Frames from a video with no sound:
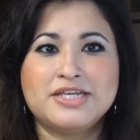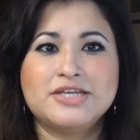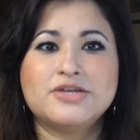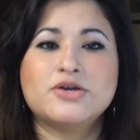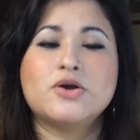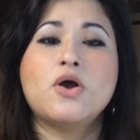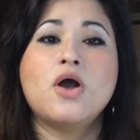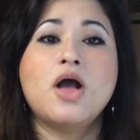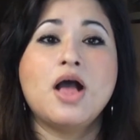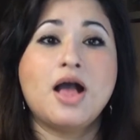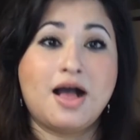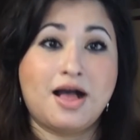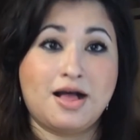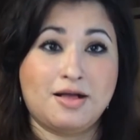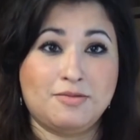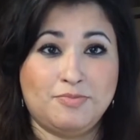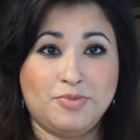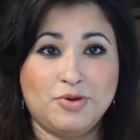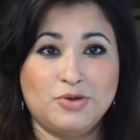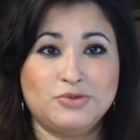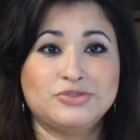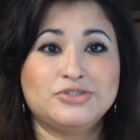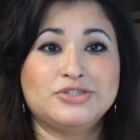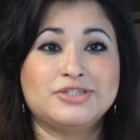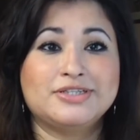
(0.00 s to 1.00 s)
video,
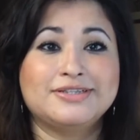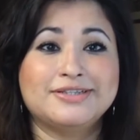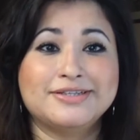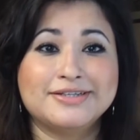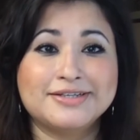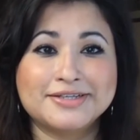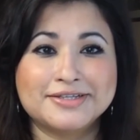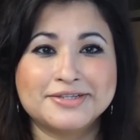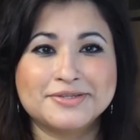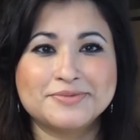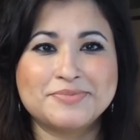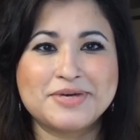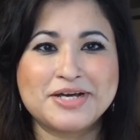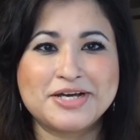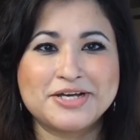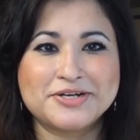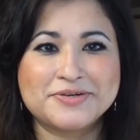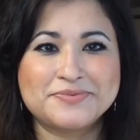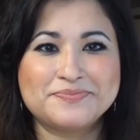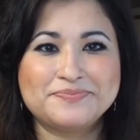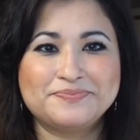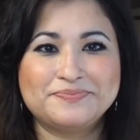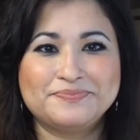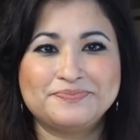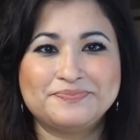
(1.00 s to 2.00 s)
I'll post the link at the
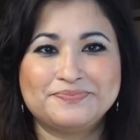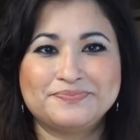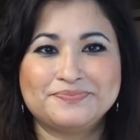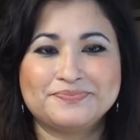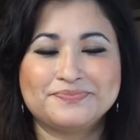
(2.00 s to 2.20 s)
bottom.